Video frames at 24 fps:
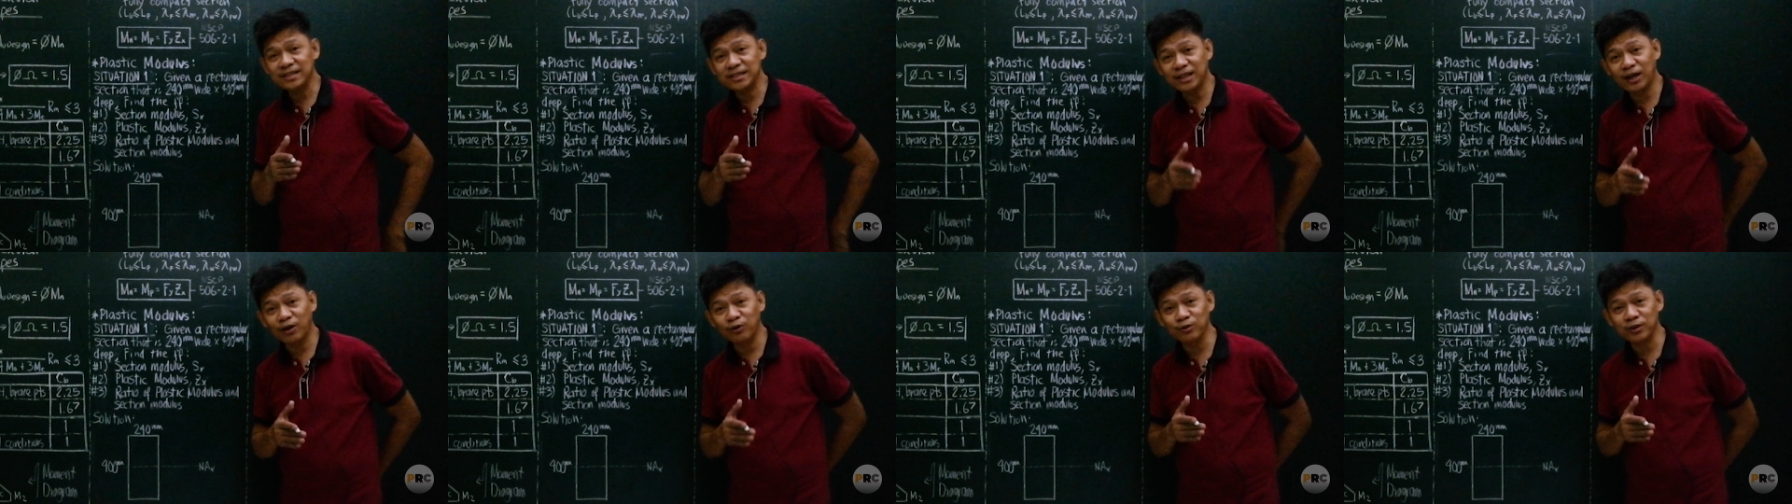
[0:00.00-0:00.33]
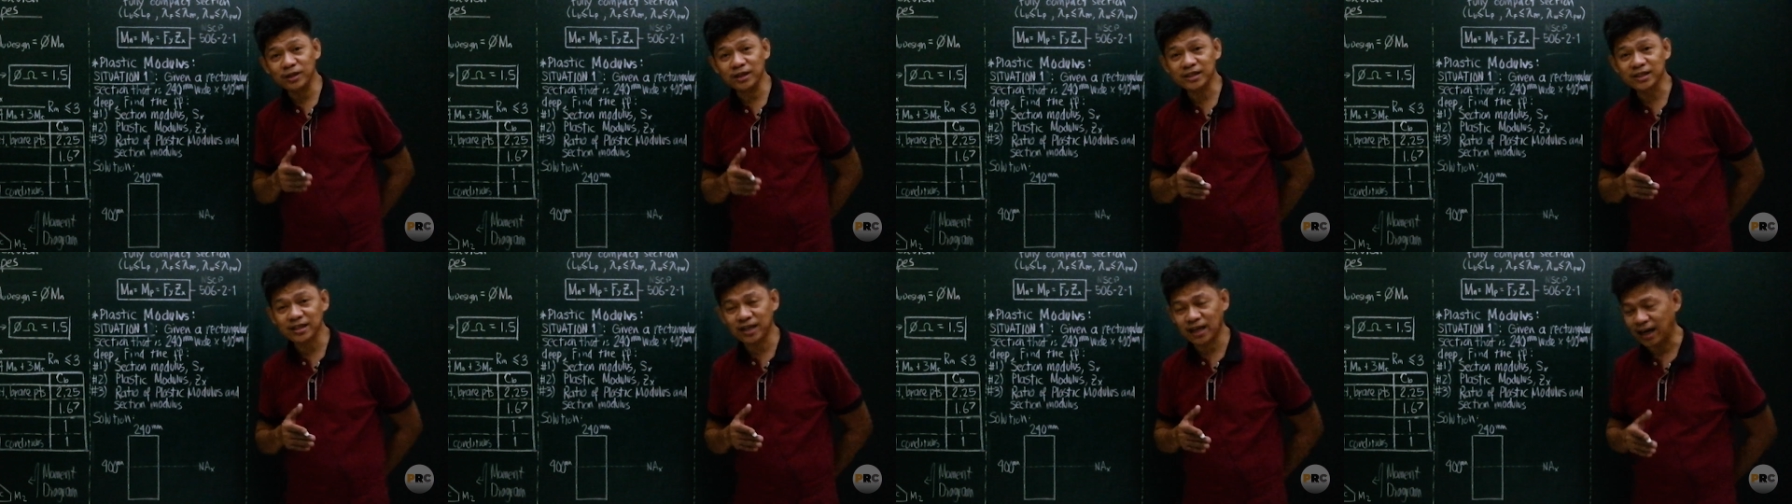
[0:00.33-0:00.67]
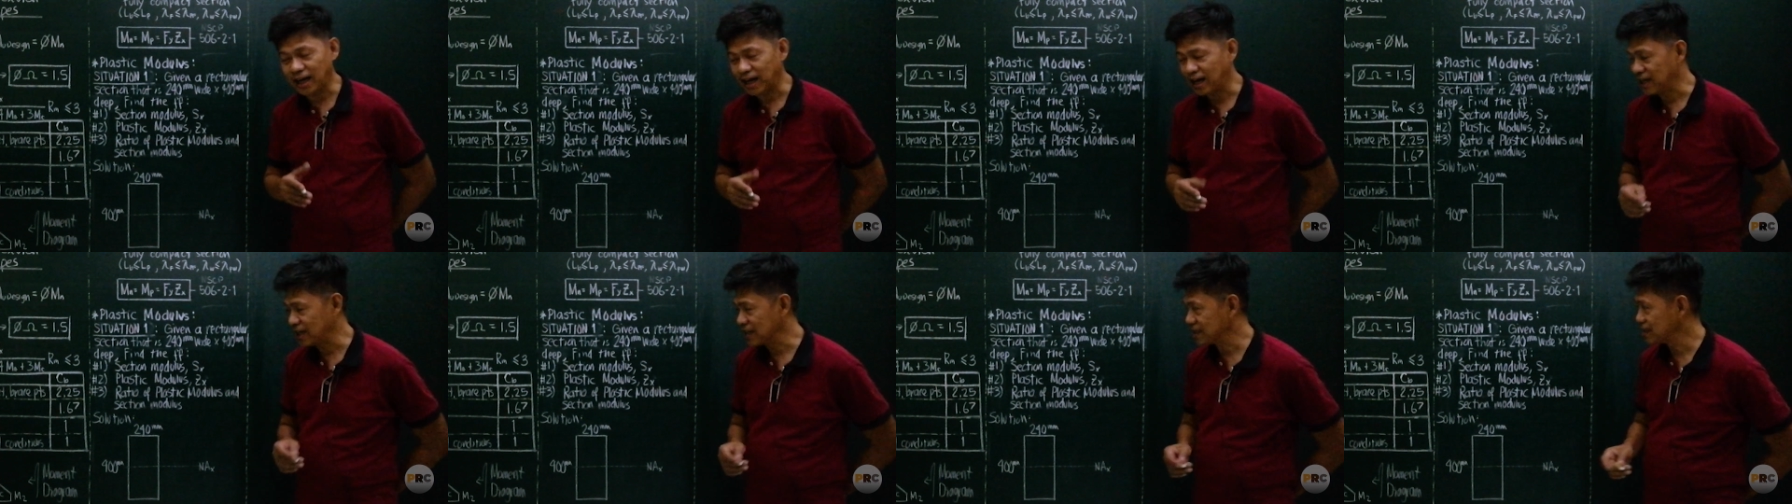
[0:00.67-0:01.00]
us now
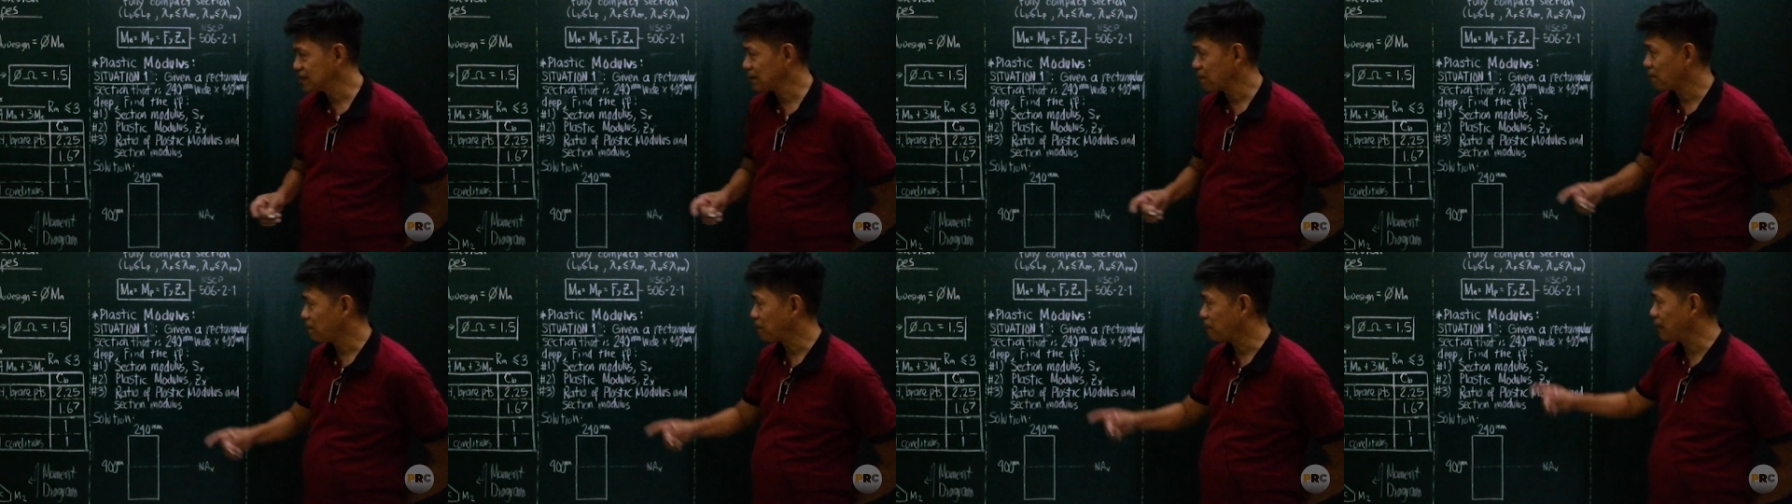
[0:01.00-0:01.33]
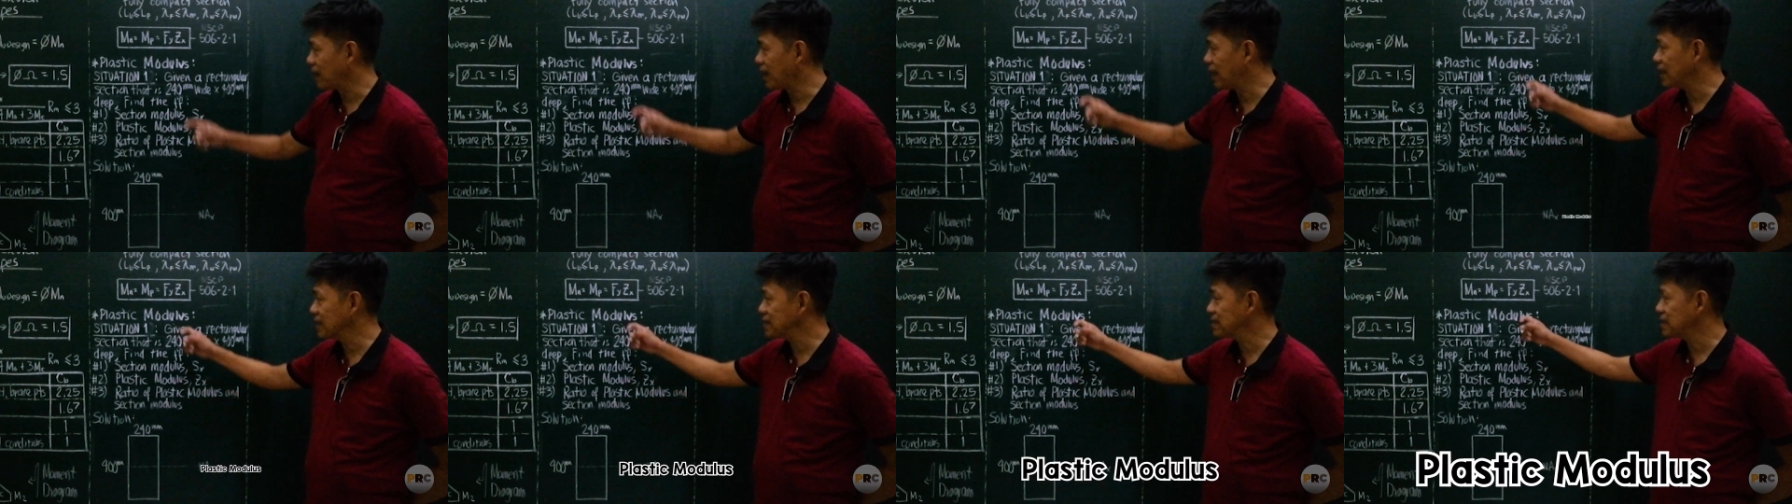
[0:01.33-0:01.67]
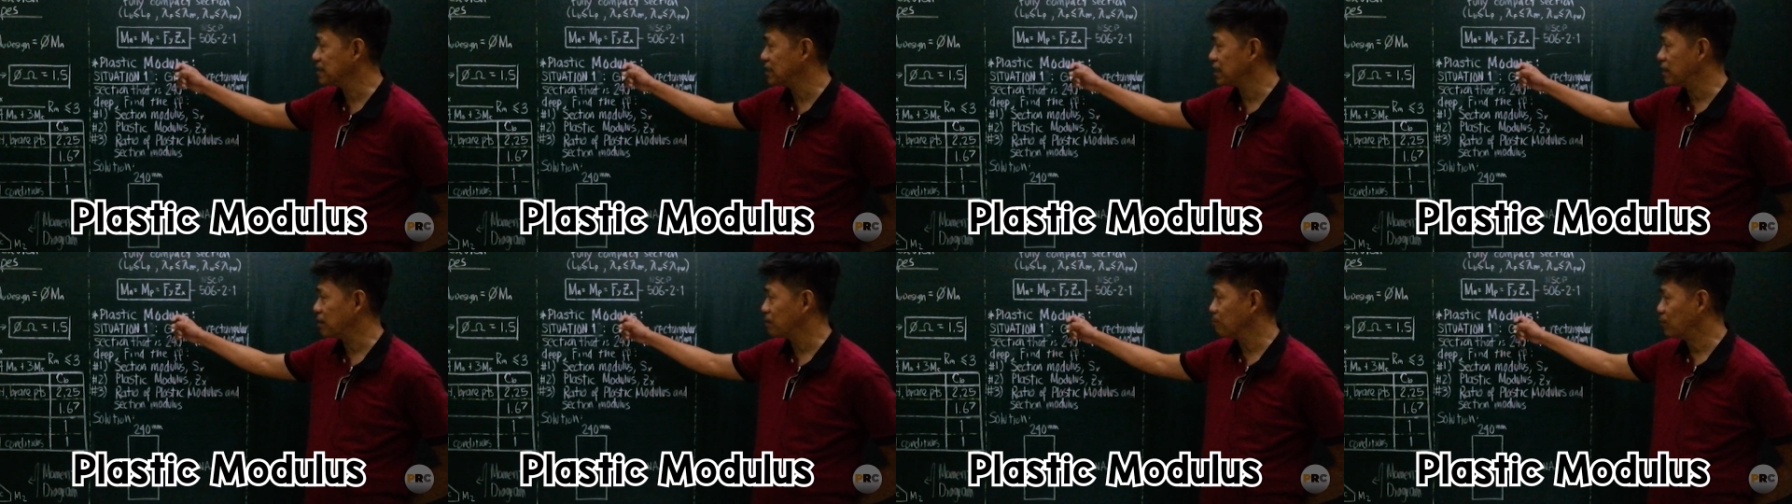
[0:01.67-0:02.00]
discuss
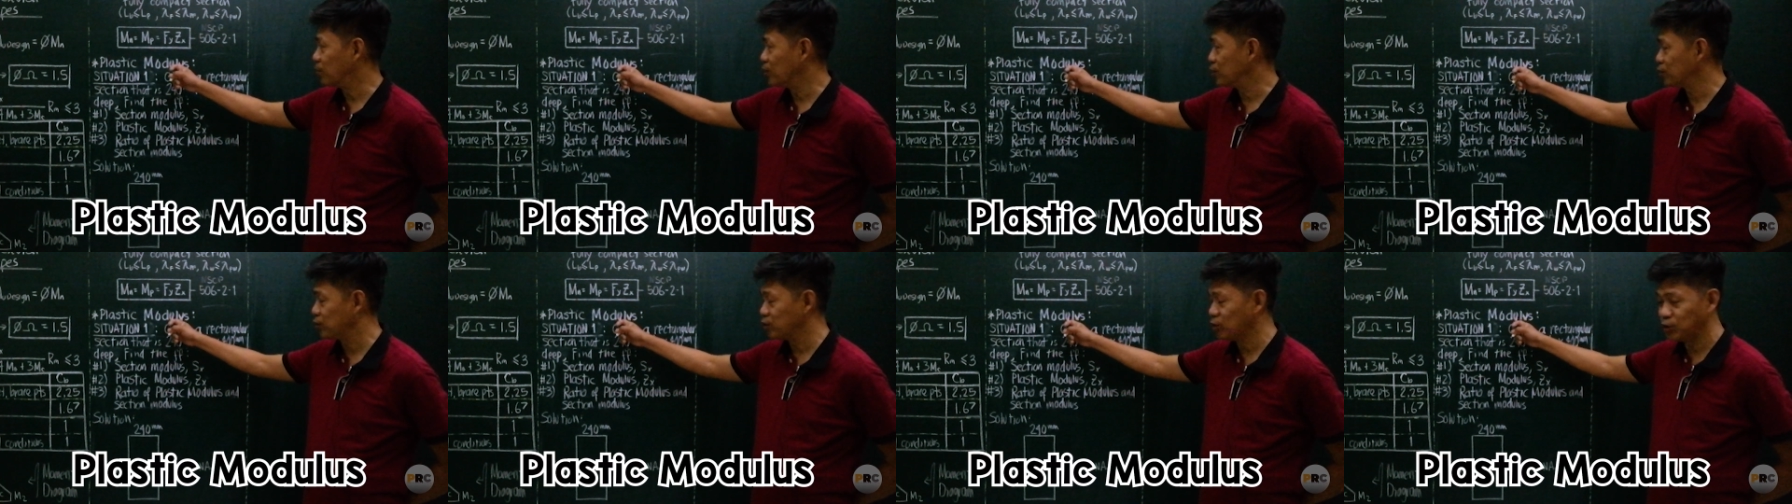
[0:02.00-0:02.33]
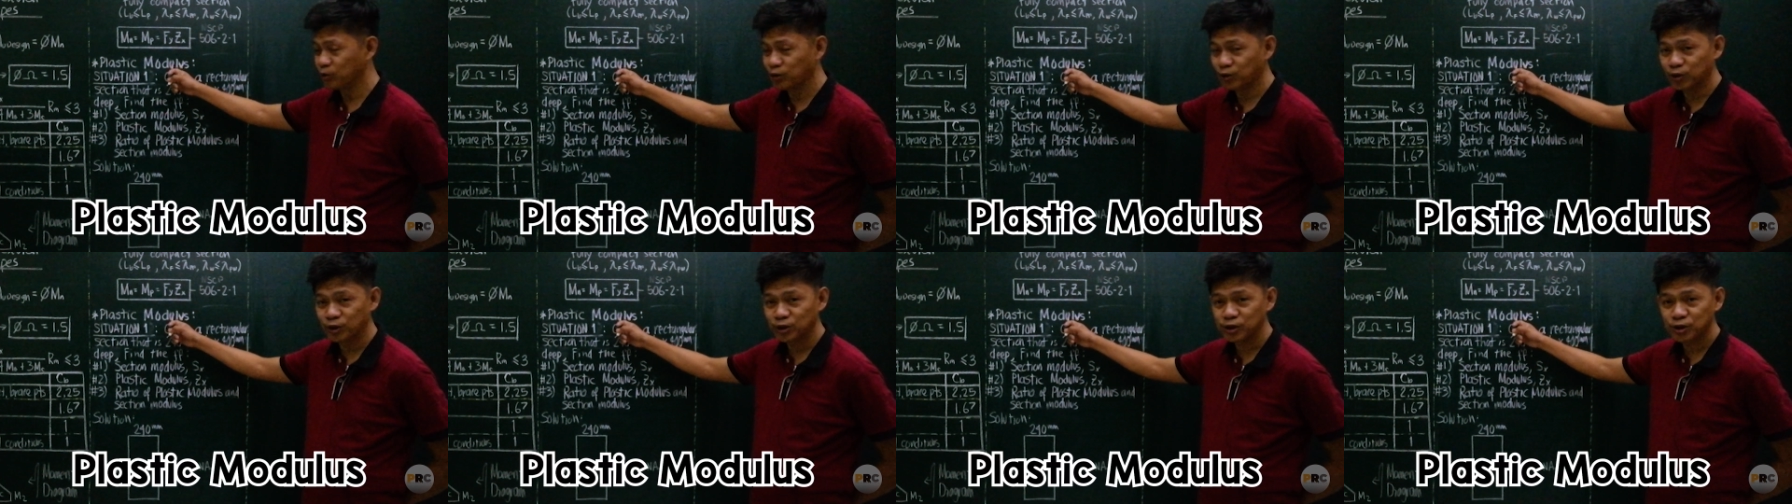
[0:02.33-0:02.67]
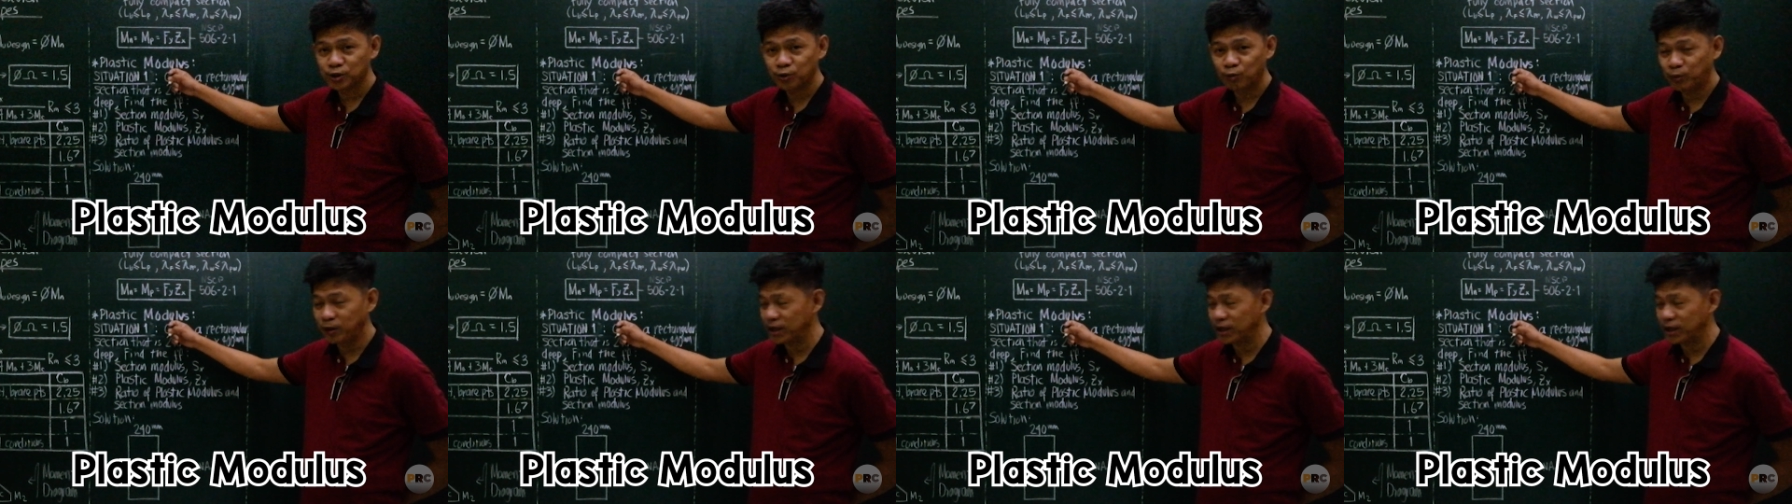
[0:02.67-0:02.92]
plastic modulus,